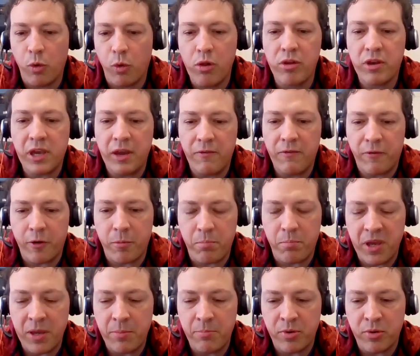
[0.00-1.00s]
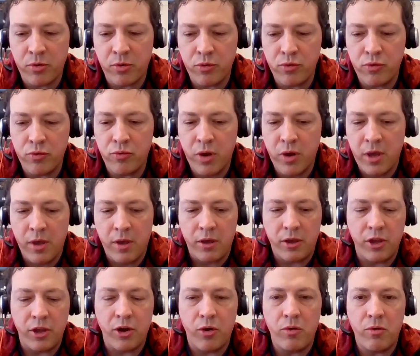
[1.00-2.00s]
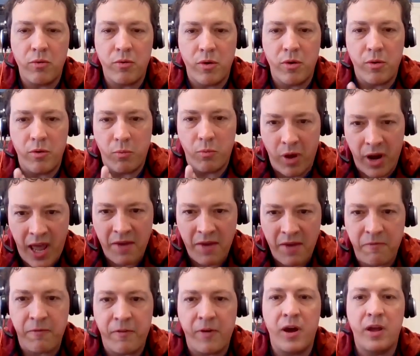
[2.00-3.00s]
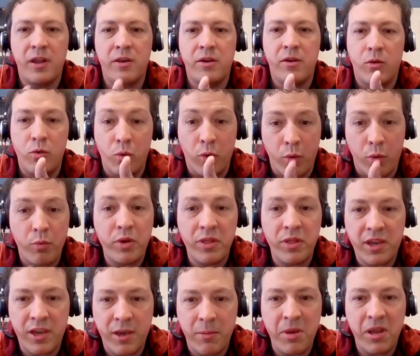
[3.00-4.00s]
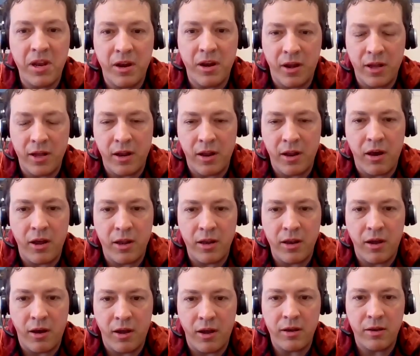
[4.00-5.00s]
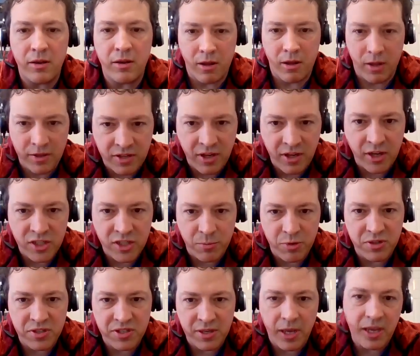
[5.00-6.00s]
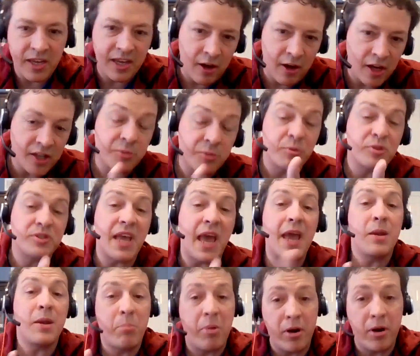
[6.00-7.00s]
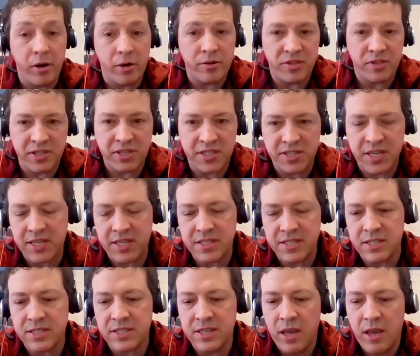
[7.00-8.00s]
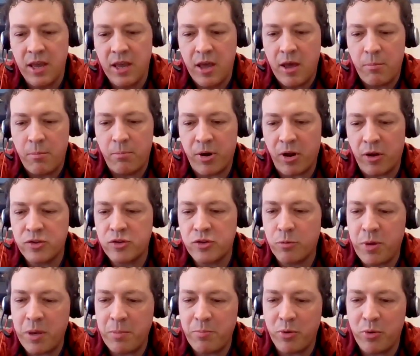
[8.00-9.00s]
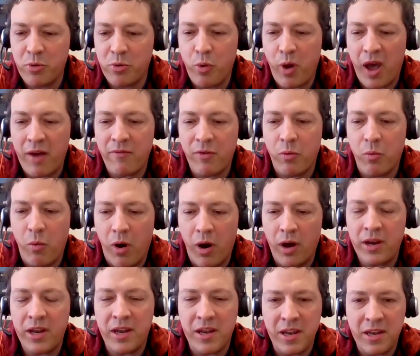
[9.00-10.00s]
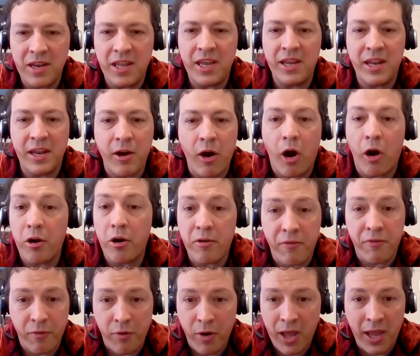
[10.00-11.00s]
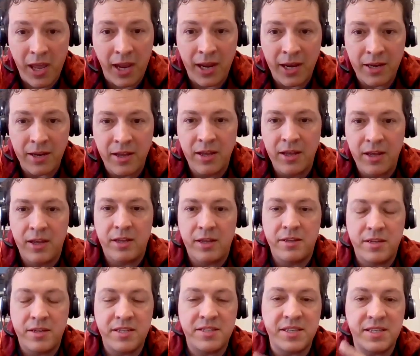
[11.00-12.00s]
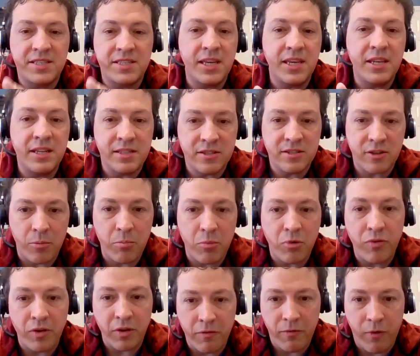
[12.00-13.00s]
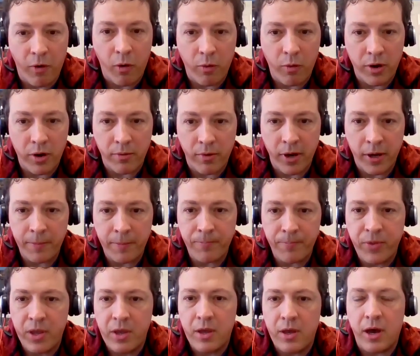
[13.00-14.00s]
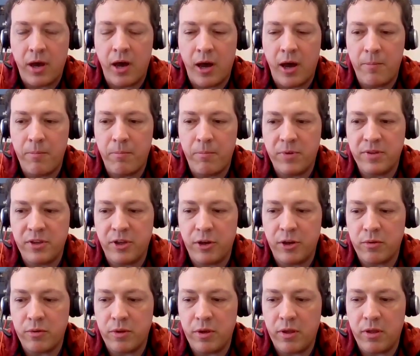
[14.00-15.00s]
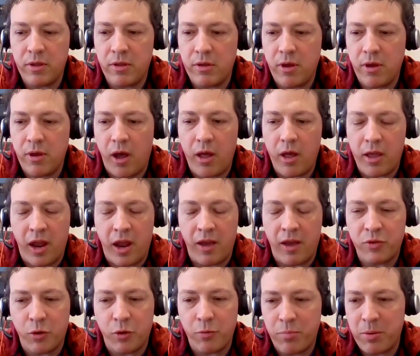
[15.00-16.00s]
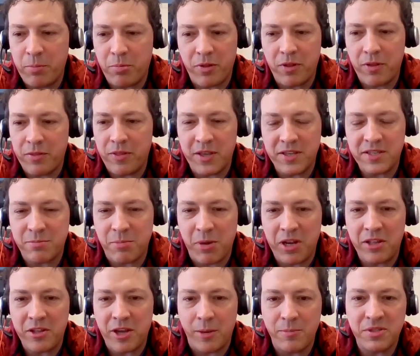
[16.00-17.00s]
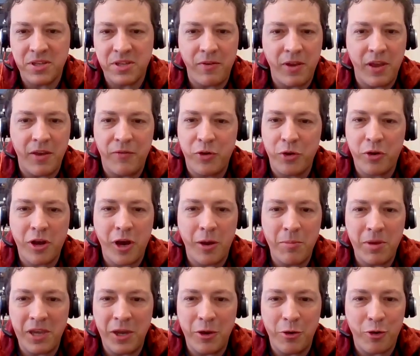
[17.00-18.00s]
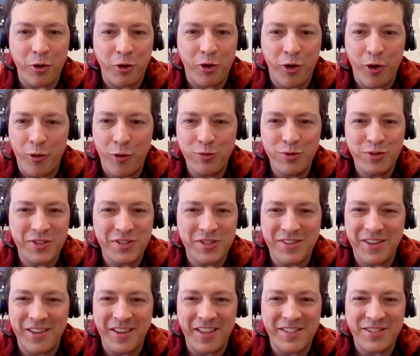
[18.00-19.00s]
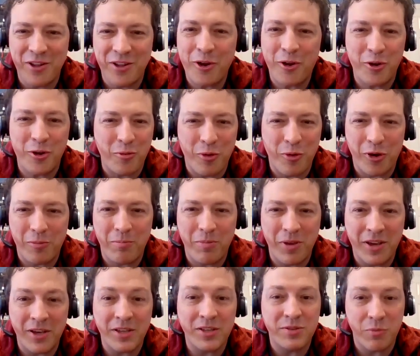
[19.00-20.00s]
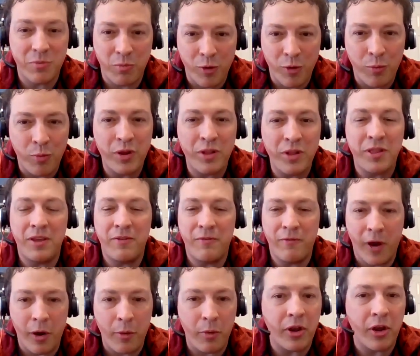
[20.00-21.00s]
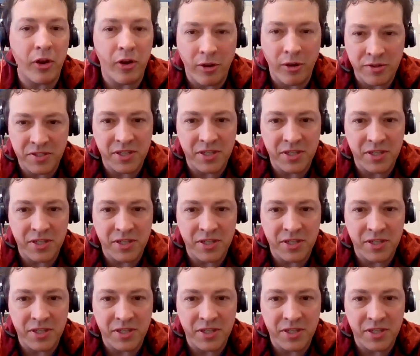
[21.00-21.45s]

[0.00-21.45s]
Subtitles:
So we're looking for people who, want to have fun, who are really committed on its customers and partners' successes, but also people who have a want and a need and aren't afraid to succeed and start moving forward, right? And I've told people this many times, if you're coming here to coast, it's not going to work because we're really firing on all